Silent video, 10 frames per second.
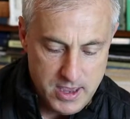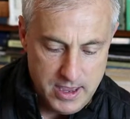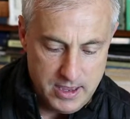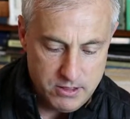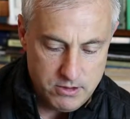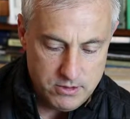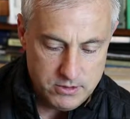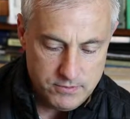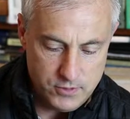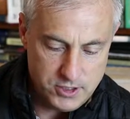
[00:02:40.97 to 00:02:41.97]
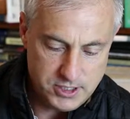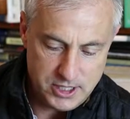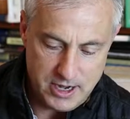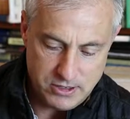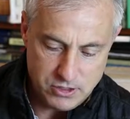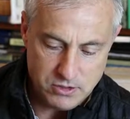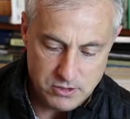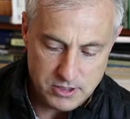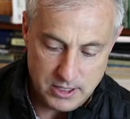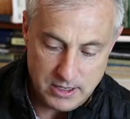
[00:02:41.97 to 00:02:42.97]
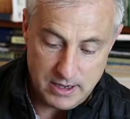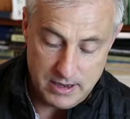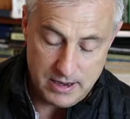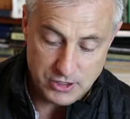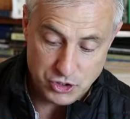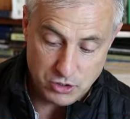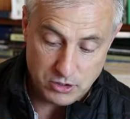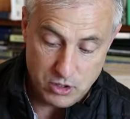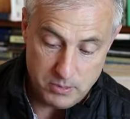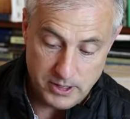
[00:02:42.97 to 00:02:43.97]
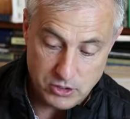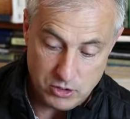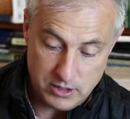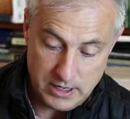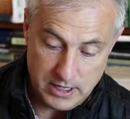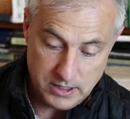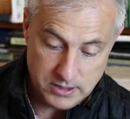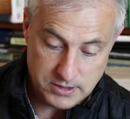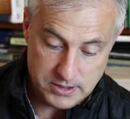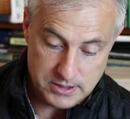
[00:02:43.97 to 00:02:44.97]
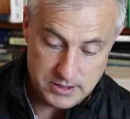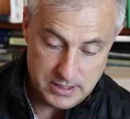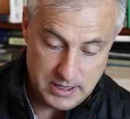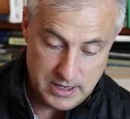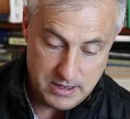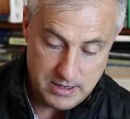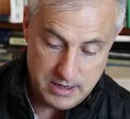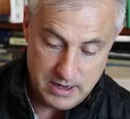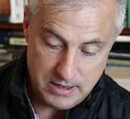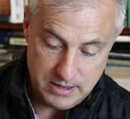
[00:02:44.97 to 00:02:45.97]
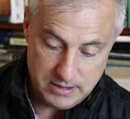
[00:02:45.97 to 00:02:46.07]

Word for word: And the, the verse that I do think I, I should comment on is in